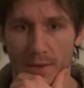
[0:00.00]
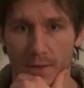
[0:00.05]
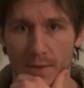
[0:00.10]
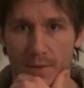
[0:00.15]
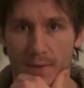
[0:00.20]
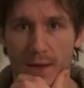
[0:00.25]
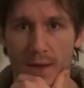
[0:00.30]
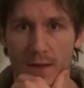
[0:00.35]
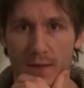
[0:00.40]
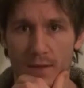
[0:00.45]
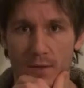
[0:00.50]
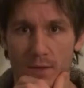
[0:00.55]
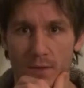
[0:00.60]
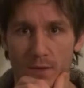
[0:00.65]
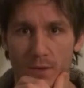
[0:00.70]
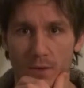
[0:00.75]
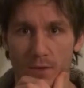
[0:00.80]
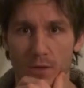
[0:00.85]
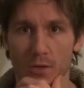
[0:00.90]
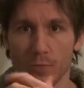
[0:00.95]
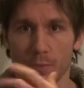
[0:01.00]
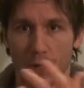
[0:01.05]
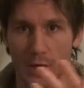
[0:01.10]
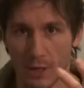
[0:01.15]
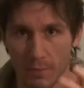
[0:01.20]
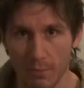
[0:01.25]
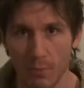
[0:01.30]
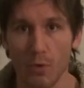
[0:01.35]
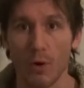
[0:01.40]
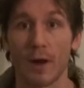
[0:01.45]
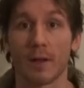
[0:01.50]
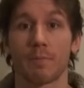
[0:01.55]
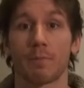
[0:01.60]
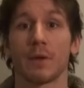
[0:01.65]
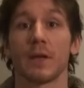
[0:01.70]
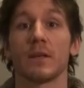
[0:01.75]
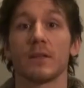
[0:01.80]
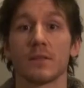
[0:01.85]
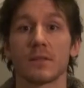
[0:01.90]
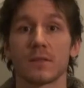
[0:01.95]
then you become more at
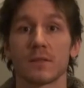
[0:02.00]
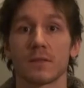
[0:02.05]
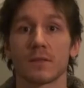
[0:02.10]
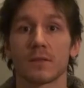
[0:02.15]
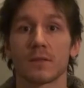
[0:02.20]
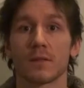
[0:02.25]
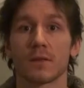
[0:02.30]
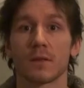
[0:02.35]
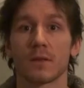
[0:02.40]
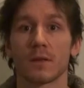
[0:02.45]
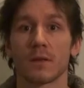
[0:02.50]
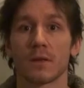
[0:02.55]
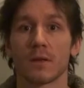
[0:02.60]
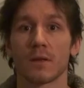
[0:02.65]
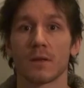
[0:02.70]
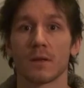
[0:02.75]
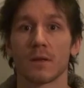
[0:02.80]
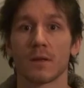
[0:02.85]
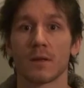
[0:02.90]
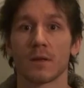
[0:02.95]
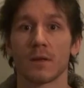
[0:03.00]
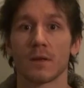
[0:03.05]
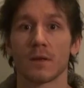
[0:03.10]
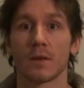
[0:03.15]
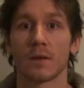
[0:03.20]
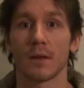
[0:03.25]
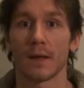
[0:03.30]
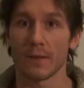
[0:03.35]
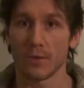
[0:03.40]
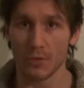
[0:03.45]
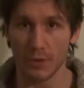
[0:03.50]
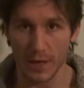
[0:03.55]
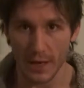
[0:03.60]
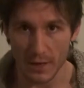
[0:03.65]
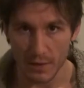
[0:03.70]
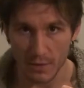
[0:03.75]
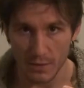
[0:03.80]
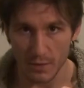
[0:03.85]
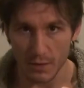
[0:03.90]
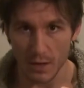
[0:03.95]
peace, and you
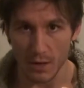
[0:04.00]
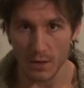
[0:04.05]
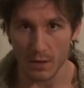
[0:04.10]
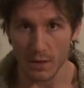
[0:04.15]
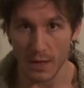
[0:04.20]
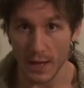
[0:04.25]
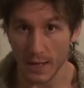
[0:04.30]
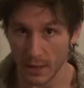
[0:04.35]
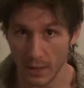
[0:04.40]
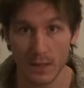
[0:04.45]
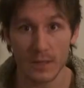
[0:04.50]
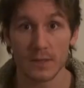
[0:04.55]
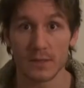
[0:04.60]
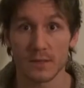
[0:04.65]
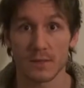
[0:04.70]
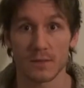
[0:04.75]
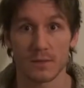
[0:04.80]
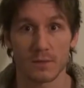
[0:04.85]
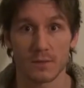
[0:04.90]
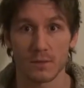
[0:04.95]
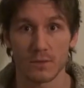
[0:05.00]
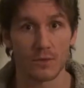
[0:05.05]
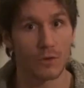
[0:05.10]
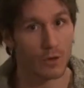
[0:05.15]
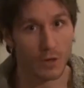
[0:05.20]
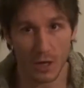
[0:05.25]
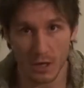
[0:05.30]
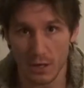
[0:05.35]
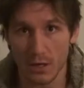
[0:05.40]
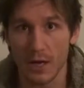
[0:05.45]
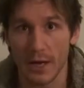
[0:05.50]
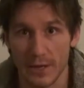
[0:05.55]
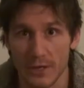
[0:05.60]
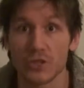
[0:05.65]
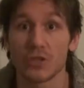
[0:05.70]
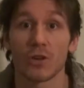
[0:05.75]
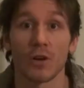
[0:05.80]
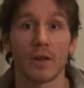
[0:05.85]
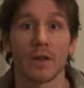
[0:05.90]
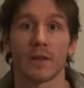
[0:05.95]
can, at least you're gonna
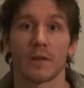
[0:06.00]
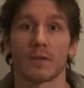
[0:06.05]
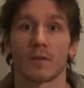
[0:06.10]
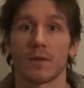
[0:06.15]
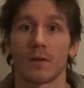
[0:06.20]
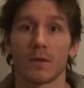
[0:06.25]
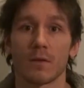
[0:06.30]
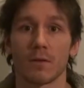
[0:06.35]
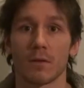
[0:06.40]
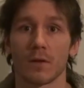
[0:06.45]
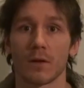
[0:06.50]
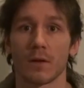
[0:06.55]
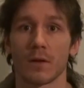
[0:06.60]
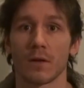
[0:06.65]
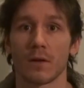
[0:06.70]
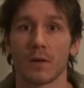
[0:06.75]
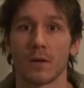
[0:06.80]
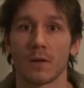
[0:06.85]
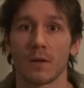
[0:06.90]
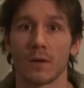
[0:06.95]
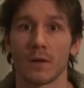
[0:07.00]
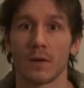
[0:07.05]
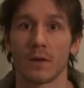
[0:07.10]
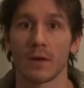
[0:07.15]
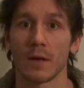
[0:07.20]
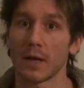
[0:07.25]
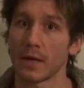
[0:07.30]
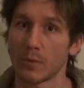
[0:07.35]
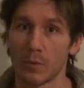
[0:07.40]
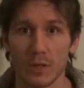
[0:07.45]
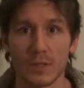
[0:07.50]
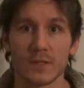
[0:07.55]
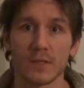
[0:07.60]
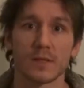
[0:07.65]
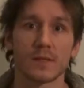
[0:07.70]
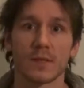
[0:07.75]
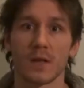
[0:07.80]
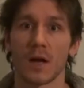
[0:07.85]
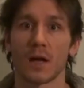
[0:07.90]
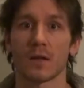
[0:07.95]
enjoy it, you know. And once
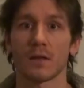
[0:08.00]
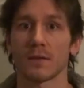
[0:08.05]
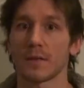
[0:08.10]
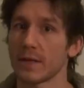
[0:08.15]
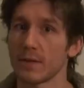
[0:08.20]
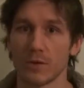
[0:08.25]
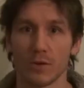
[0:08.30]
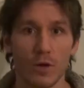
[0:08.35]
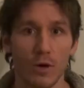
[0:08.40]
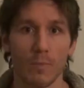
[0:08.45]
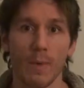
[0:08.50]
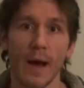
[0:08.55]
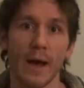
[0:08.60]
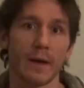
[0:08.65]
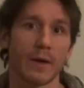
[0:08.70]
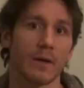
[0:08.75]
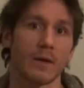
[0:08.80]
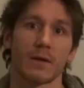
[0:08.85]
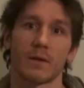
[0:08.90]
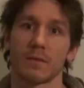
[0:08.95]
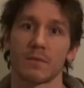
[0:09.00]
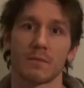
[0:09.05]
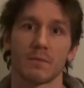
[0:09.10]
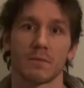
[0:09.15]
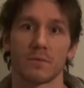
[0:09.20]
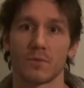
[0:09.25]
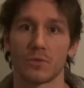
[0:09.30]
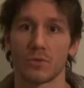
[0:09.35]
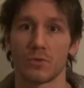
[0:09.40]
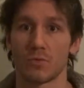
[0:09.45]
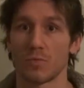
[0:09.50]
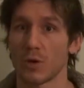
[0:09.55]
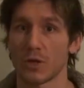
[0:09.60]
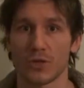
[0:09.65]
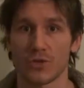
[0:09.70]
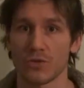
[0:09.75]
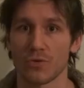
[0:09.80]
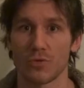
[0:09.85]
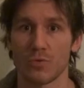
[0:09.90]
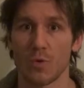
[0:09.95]
it's done, then you go back to
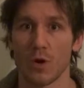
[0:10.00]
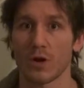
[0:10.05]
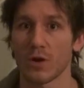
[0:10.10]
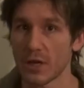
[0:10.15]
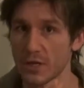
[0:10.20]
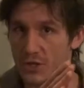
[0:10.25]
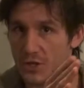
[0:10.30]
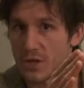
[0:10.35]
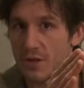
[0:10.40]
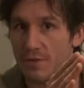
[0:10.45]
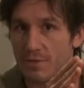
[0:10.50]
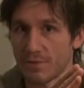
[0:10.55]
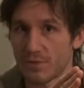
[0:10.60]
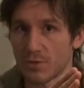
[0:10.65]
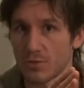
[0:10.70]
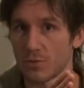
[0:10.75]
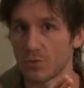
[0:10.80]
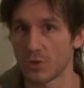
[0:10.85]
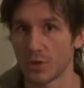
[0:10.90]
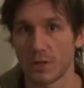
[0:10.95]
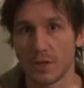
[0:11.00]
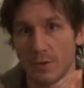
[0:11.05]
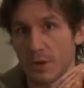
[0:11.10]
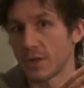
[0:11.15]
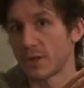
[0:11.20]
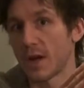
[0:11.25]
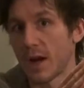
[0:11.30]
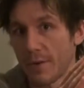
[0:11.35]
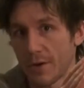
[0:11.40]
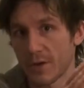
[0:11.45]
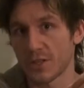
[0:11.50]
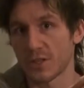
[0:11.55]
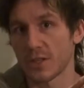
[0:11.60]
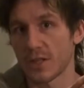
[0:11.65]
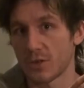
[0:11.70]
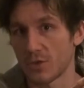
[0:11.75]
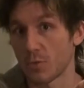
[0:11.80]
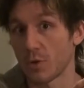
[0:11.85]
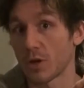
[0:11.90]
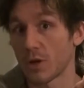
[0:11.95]
what you want to achieve, to the direction
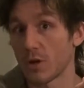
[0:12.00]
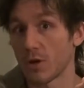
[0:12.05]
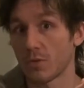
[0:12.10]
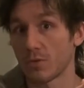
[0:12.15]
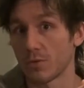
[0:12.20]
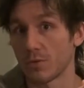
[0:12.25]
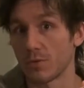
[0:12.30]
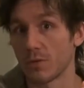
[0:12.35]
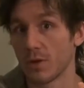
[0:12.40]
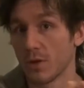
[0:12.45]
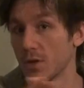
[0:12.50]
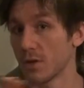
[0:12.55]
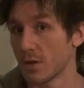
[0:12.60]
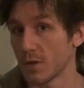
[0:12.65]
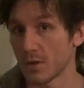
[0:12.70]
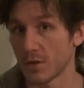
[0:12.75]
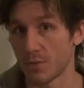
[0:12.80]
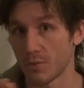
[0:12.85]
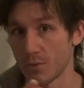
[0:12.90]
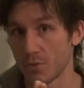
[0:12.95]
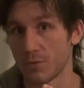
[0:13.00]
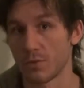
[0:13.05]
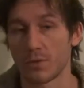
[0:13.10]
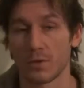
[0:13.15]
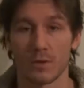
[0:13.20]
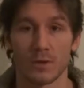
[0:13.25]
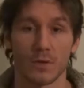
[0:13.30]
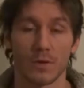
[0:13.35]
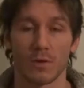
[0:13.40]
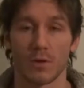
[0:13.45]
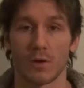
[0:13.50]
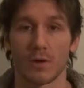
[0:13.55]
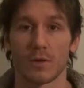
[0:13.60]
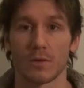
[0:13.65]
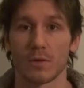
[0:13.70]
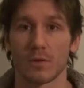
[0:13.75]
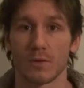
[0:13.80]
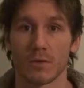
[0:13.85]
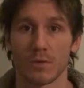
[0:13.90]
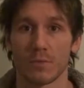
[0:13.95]
that you want to go through, or
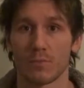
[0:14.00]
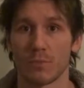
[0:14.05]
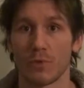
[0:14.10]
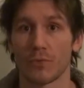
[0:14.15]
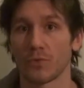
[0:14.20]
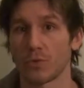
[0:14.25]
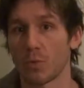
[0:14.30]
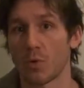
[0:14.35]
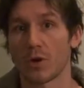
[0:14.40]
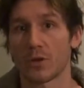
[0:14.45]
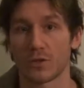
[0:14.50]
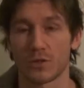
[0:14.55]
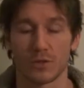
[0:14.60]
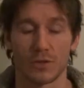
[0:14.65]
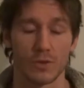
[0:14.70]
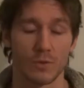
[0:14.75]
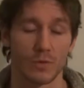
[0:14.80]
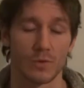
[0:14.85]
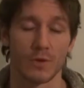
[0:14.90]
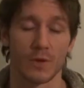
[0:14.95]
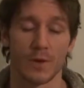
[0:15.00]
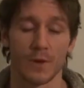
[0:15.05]
move towards to.